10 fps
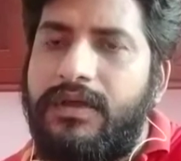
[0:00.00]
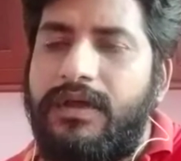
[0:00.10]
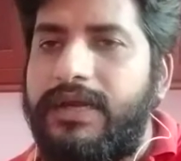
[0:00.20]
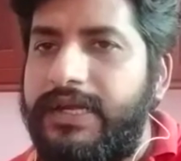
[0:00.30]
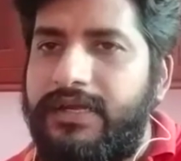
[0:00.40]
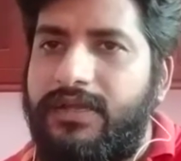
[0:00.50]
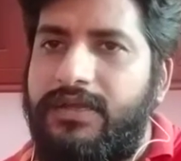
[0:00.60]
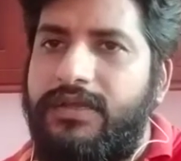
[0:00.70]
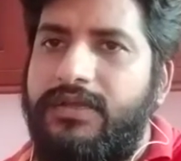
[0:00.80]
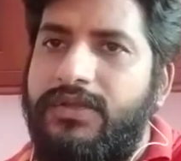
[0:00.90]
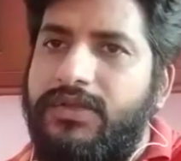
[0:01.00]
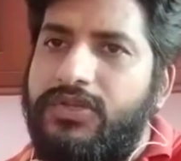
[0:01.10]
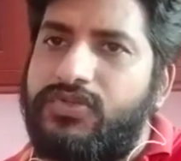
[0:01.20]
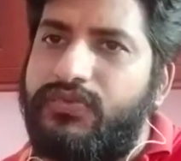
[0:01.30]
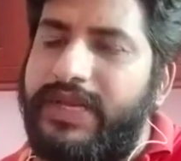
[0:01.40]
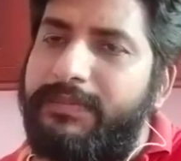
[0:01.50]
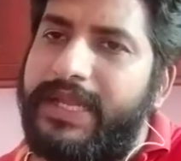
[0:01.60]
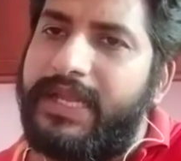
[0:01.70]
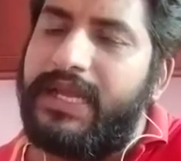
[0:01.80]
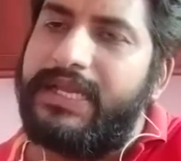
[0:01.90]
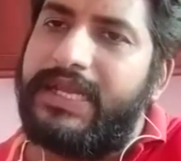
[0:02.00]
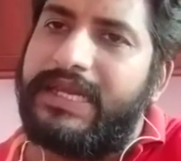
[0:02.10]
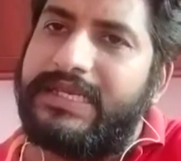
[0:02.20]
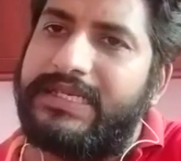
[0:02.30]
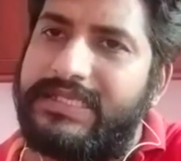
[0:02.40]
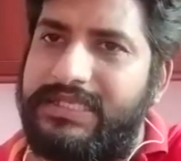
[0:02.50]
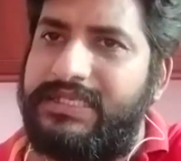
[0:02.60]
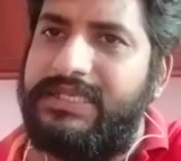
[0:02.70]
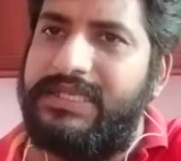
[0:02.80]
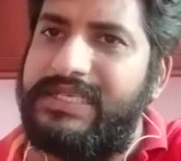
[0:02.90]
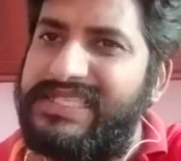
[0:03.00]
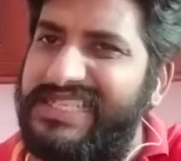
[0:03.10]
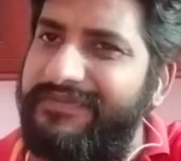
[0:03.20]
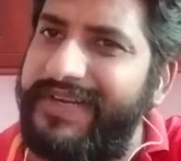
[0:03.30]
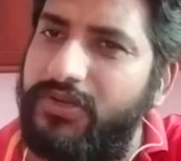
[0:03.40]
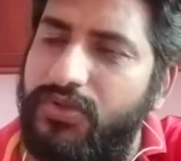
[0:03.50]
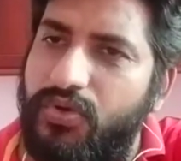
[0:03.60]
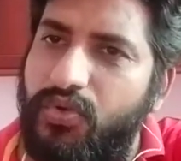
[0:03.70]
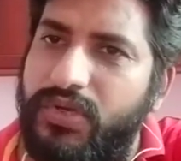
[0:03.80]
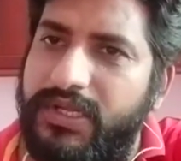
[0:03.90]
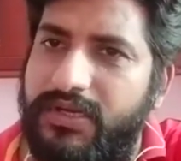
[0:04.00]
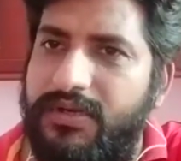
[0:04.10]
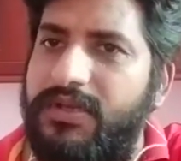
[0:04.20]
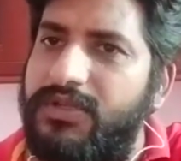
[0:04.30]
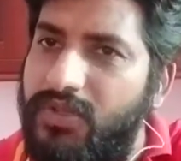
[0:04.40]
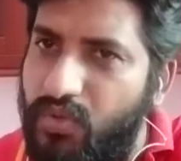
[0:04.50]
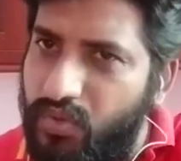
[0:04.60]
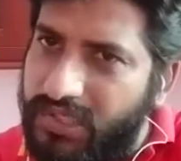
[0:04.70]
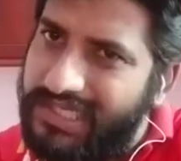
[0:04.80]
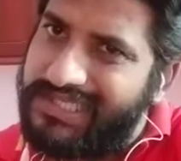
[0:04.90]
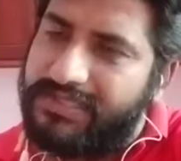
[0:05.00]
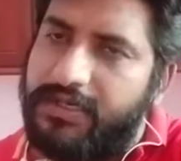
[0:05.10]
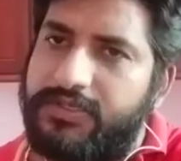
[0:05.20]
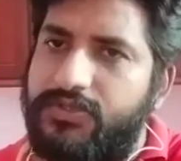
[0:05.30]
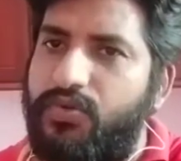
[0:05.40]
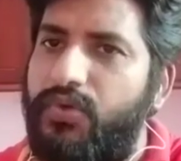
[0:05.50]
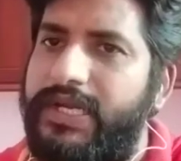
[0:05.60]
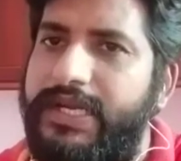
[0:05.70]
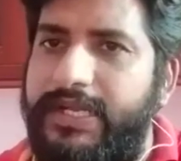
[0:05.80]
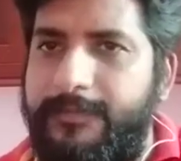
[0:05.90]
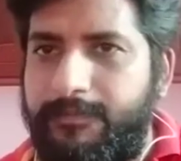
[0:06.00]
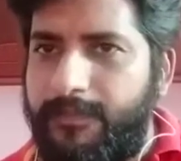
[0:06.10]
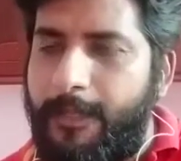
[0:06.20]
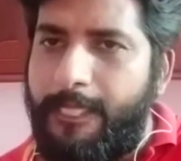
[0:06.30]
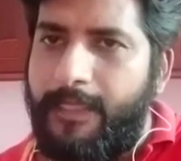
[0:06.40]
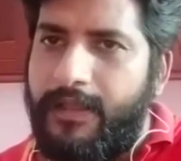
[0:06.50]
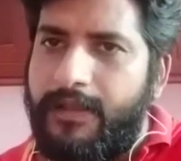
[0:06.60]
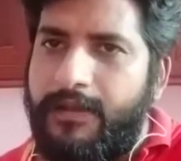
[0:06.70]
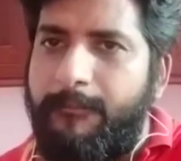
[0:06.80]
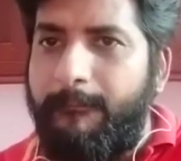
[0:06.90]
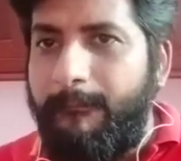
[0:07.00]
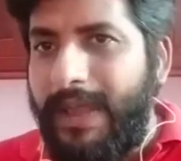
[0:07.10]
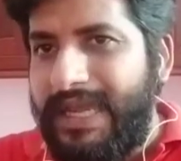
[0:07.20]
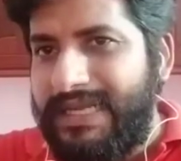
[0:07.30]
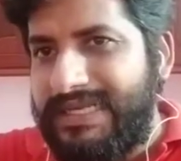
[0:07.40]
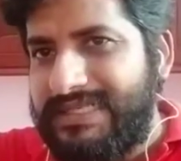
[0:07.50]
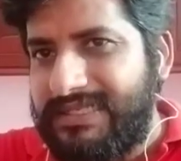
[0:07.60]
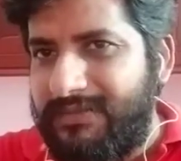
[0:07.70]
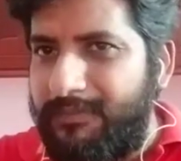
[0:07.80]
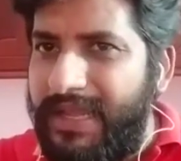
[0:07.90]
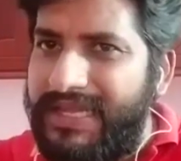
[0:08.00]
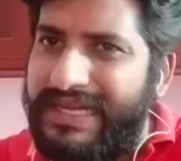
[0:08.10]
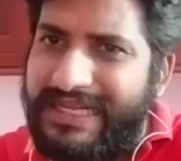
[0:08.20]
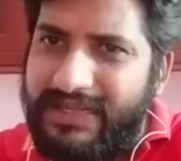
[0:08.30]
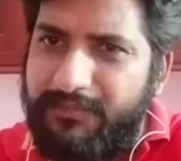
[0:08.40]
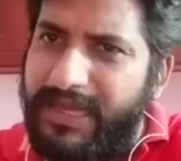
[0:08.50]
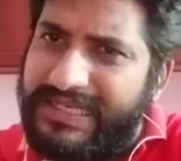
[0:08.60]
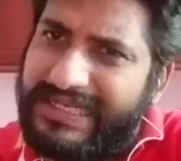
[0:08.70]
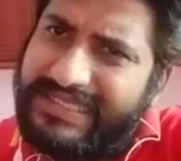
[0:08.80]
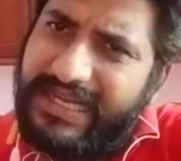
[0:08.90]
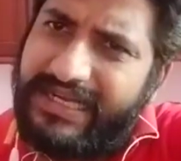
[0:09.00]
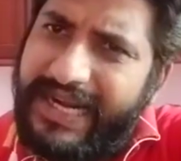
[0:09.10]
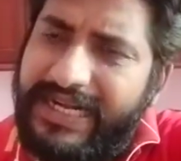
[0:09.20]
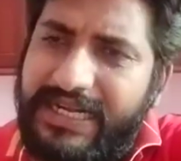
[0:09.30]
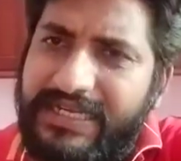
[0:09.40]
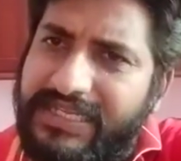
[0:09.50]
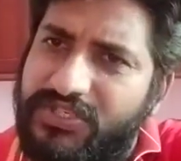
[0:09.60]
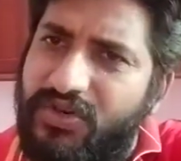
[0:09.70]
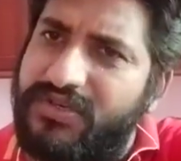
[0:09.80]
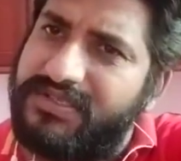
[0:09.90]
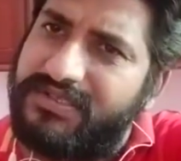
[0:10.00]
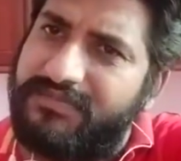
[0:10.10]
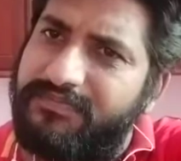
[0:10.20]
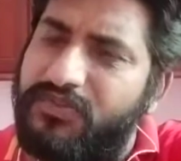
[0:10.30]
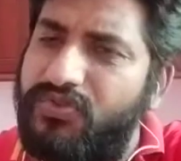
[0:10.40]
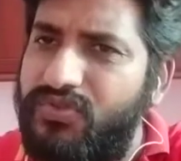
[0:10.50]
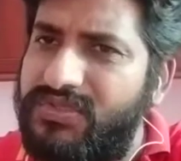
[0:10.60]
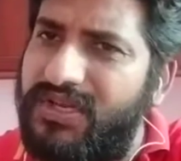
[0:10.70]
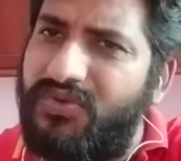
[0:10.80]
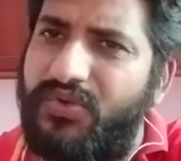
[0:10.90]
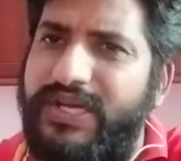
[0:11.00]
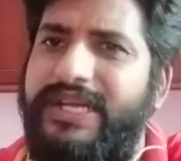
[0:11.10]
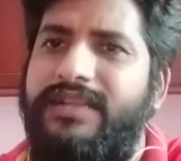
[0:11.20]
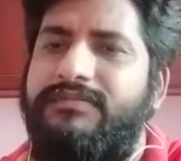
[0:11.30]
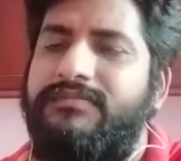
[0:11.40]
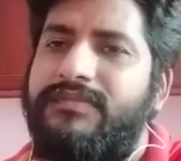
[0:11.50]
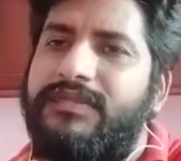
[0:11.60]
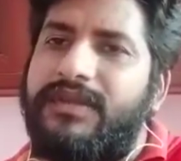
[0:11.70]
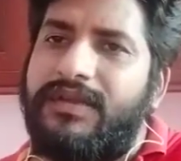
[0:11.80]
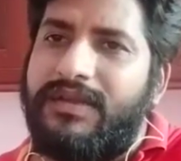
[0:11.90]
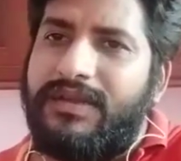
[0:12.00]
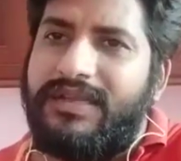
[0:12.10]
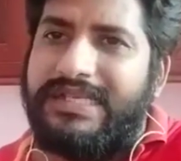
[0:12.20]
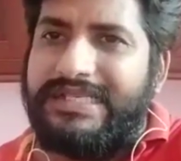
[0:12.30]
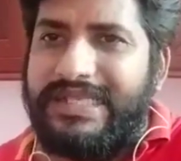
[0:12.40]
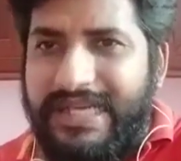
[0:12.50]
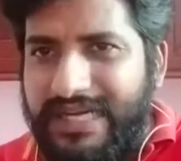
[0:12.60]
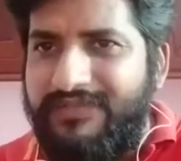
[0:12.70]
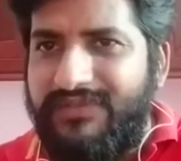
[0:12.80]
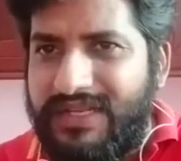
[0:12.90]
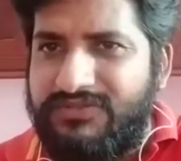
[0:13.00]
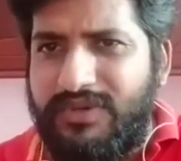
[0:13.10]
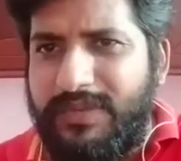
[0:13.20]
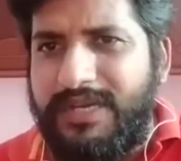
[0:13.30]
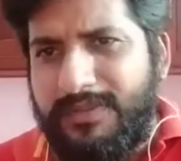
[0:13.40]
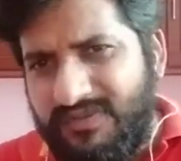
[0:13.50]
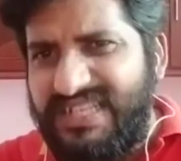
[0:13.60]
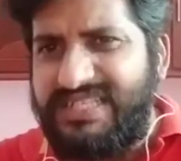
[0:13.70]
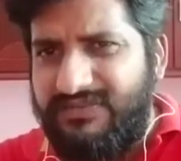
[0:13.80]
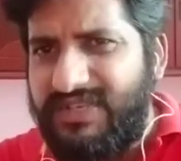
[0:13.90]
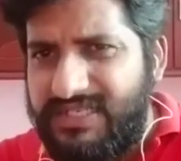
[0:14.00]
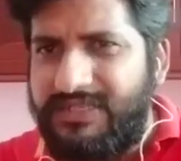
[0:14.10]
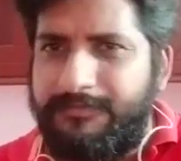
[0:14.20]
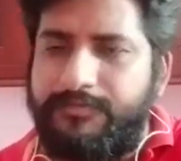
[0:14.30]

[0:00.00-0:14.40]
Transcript: Alright? So when mechanical energy is given to the rotor starts rotating. Magnets are tightly in the slots. Those are rotating. Is there any flux will be developed? We'll see.